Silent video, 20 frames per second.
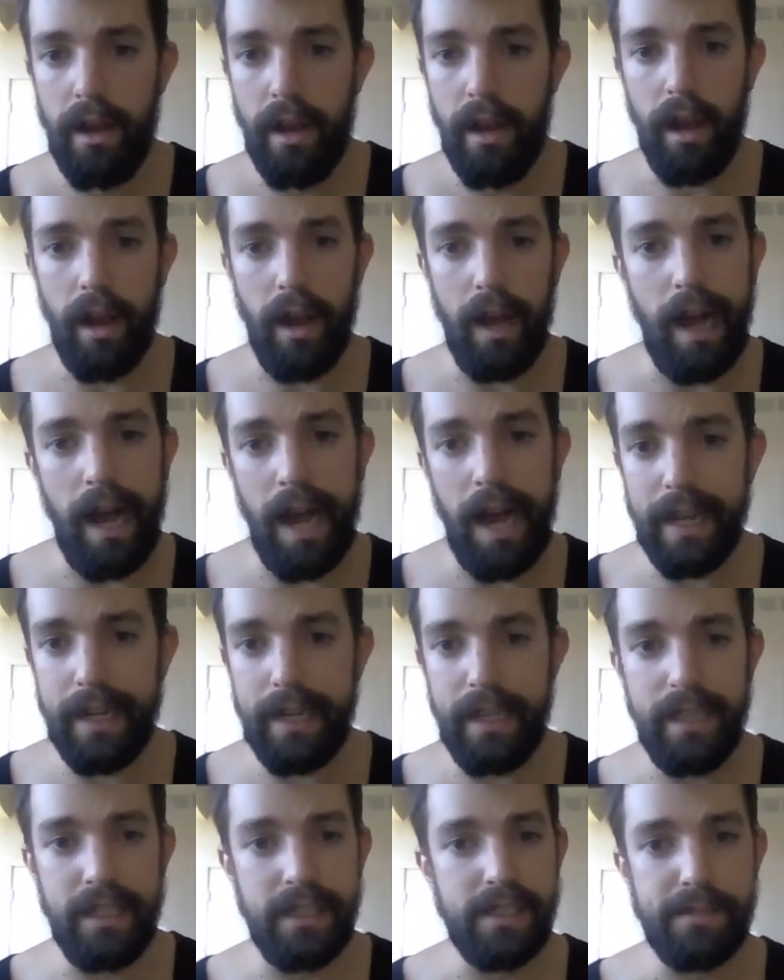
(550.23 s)
High
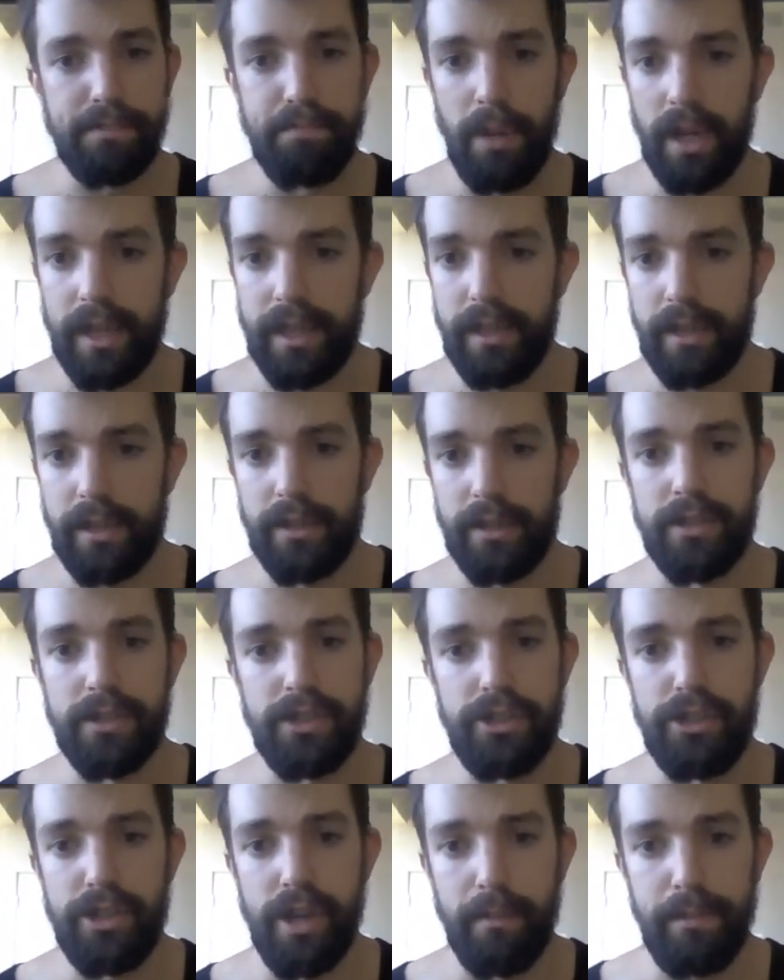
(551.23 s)
knees, butt
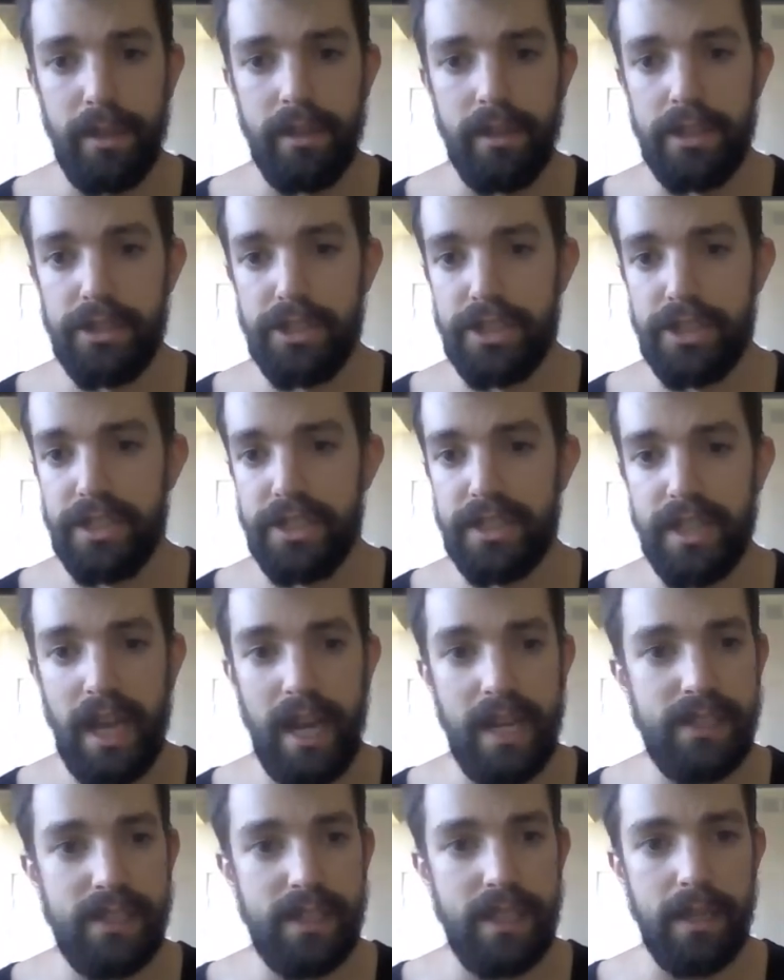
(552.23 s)
kickers, jumping lunges,
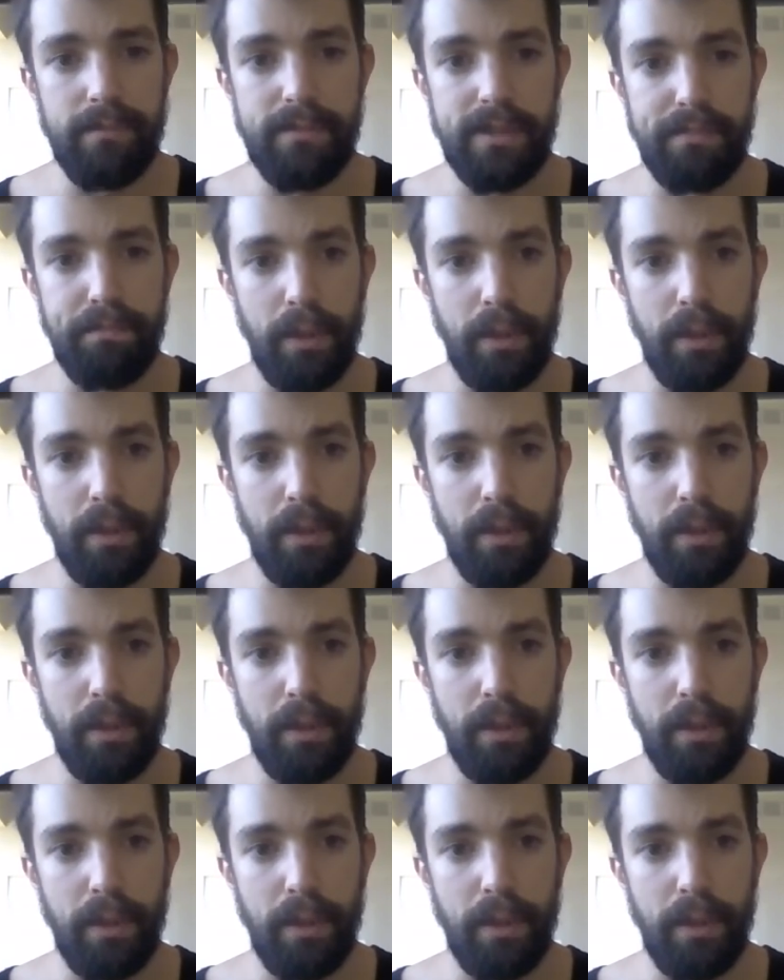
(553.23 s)
high skips,